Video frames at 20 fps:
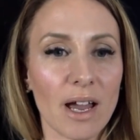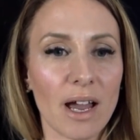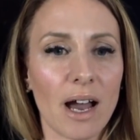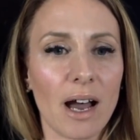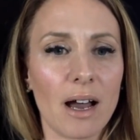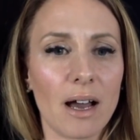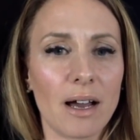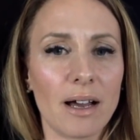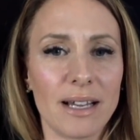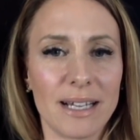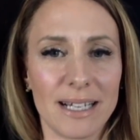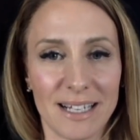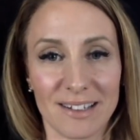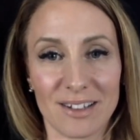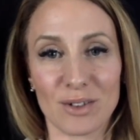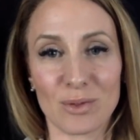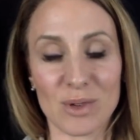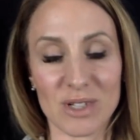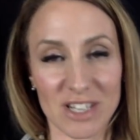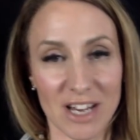uh,
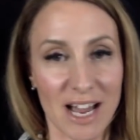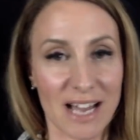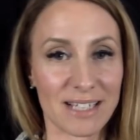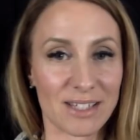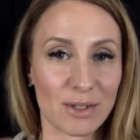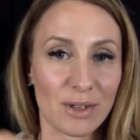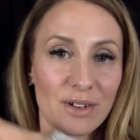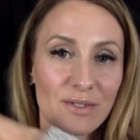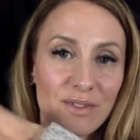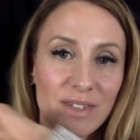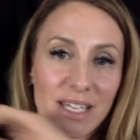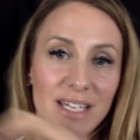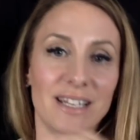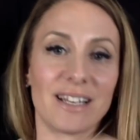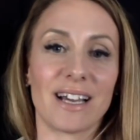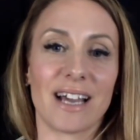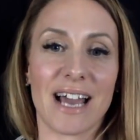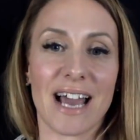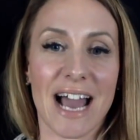which I sort of need.